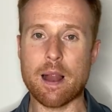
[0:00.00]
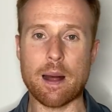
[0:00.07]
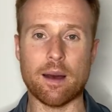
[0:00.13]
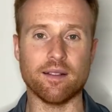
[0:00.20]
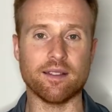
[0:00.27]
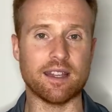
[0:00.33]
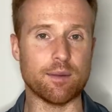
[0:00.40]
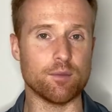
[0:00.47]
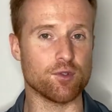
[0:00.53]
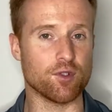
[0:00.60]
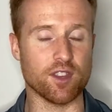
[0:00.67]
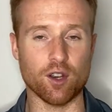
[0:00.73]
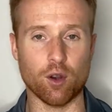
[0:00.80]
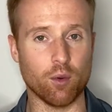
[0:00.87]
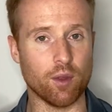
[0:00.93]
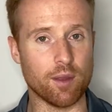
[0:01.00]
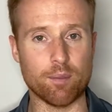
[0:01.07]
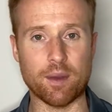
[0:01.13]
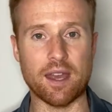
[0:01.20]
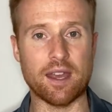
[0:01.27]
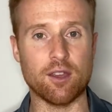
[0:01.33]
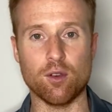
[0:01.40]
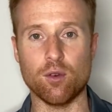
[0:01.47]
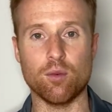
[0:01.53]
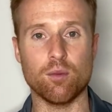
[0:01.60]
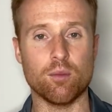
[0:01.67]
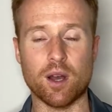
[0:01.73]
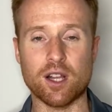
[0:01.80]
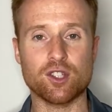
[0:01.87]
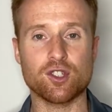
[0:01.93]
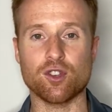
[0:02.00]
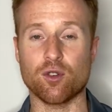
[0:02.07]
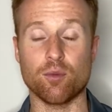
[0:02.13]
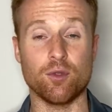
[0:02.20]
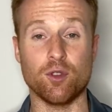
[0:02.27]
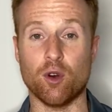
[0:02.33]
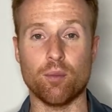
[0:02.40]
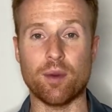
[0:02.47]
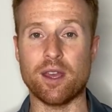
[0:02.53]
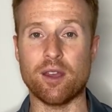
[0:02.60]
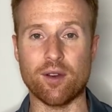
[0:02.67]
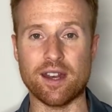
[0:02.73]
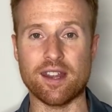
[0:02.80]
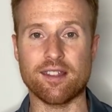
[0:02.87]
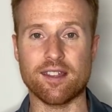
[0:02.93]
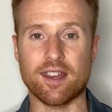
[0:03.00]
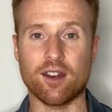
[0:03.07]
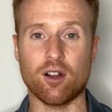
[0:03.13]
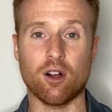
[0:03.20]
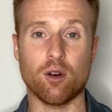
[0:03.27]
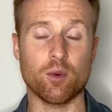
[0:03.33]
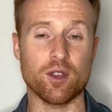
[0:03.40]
on teams where they don't really pay you much or don't pay you anything at all,